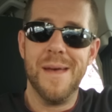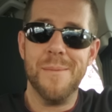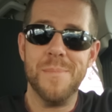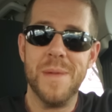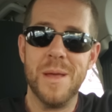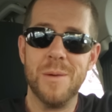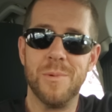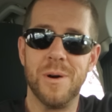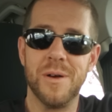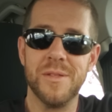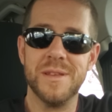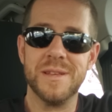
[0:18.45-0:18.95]

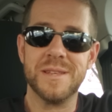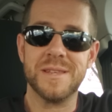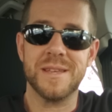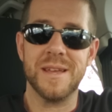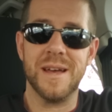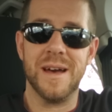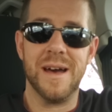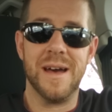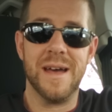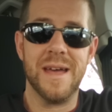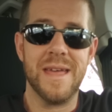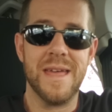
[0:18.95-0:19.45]
Meanwhile, this
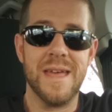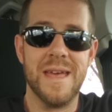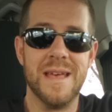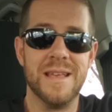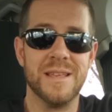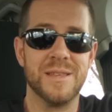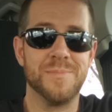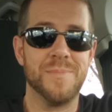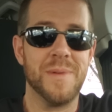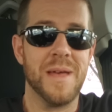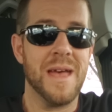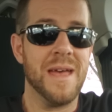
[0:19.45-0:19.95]
guy
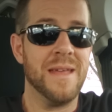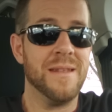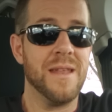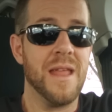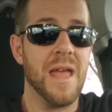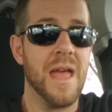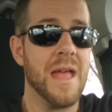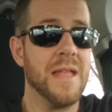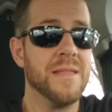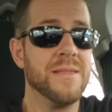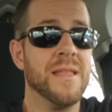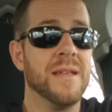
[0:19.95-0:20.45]

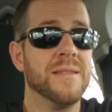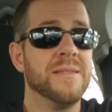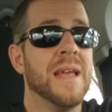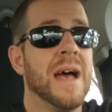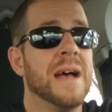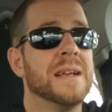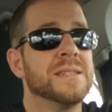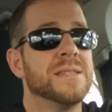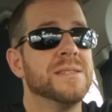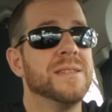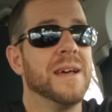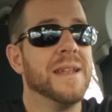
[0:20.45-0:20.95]

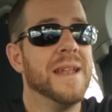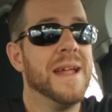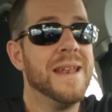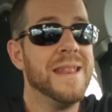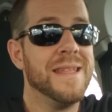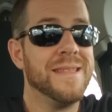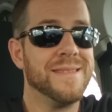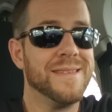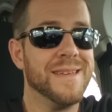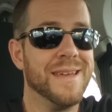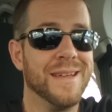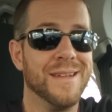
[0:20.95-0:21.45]
hasn't done
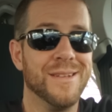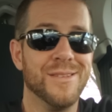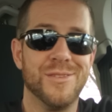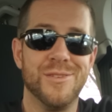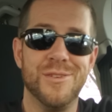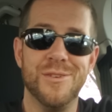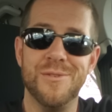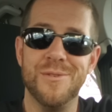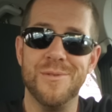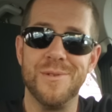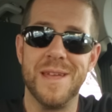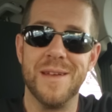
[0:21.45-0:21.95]
anything
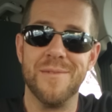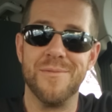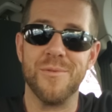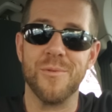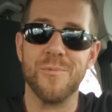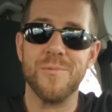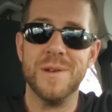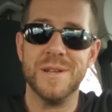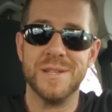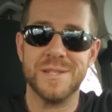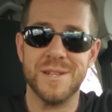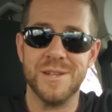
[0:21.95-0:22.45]
to give her
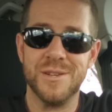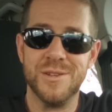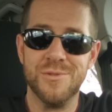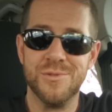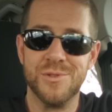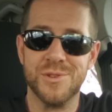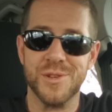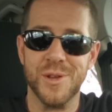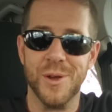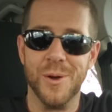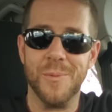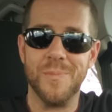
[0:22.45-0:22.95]
a reason to do
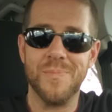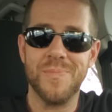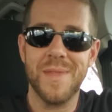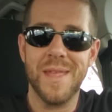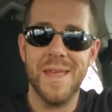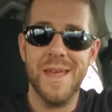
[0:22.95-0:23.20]
so.